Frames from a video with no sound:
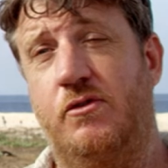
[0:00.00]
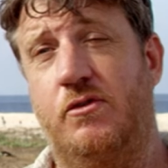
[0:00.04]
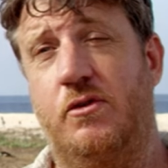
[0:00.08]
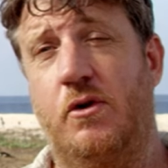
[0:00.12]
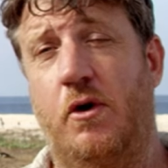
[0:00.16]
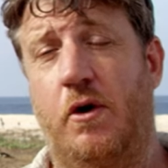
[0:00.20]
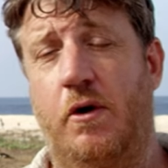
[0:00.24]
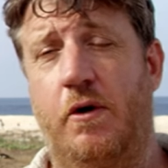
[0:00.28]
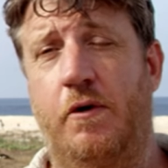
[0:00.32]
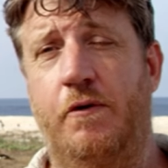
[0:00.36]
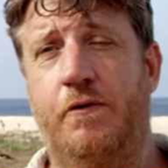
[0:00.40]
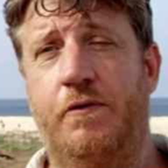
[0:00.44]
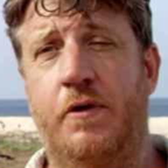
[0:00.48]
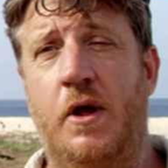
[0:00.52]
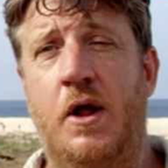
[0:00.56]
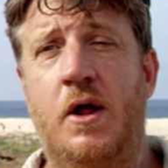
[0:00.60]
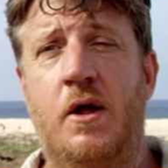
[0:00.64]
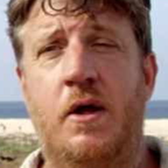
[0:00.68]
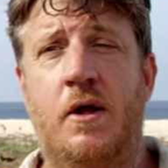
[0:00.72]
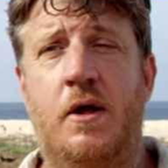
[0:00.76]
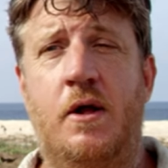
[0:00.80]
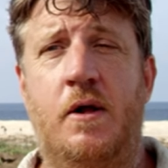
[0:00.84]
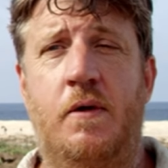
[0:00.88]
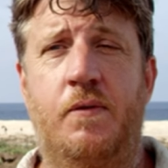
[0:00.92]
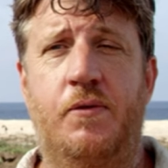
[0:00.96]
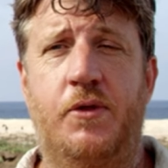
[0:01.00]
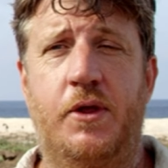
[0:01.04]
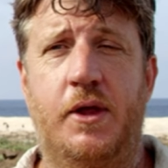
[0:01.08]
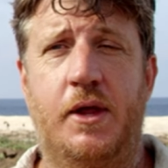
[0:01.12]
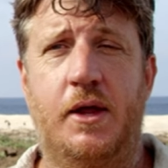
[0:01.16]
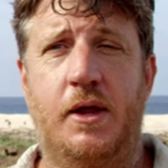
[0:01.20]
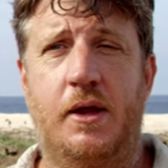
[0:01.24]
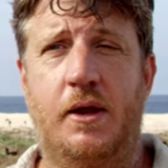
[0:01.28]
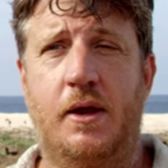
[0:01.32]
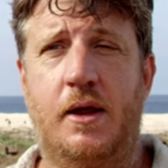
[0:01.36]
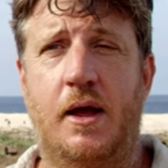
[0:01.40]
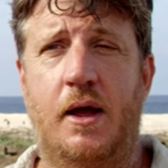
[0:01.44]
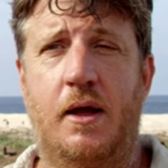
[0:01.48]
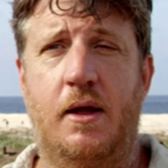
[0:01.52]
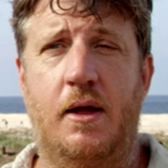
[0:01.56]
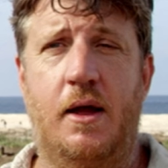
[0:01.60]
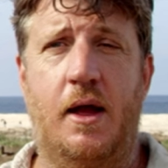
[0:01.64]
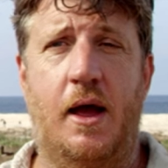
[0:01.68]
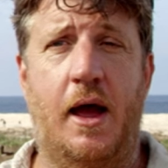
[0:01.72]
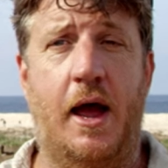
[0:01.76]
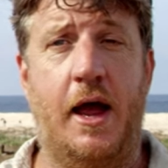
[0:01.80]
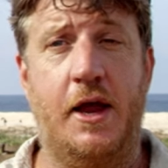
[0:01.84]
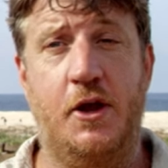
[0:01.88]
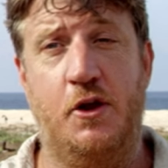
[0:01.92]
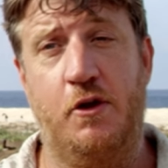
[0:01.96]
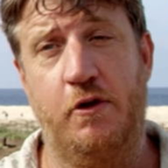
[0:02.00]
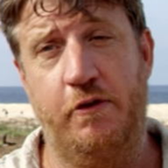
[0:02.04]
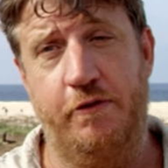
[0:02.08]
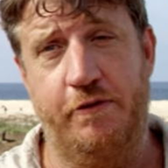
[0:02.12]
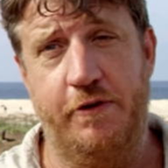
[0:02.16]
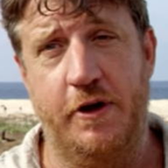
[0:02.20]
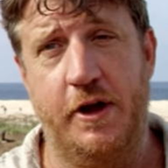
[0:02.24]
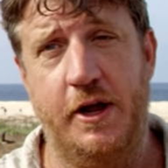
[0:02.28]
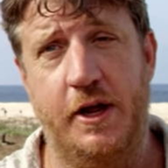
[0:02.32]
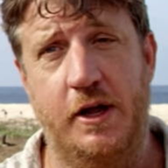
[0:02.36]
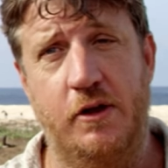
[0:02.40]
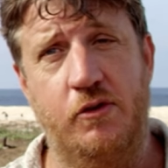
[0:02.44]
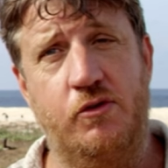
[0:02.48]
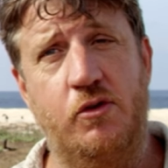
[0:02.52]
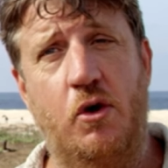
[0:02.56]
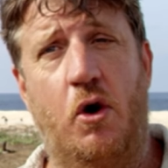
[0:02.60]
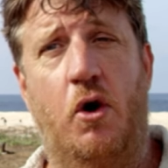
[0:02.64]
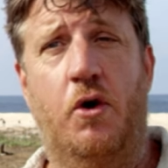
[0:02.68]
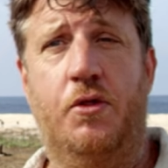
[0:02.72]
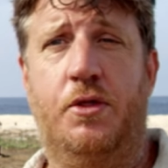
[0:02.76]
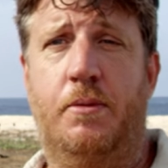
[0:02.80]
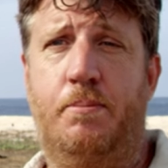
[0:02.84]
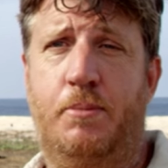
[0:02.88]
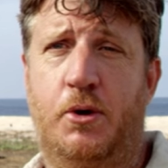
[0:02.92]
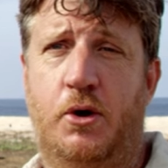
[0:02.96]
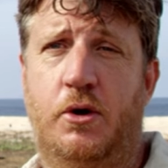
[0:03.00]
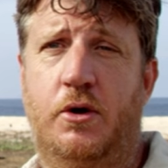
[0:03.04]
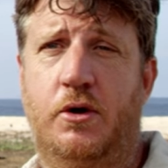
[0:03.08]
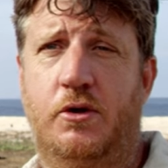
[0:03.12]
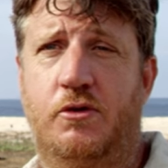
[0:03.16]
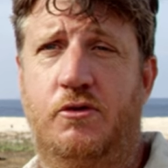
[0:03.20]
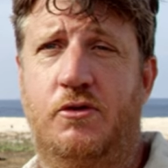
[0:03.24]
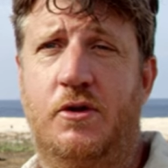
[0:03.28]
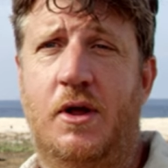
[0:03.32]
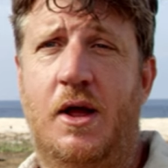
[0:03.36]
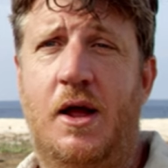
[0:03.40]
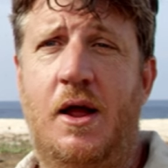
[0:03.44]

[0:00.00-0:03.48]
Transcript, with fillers: of the AUVs on the birds?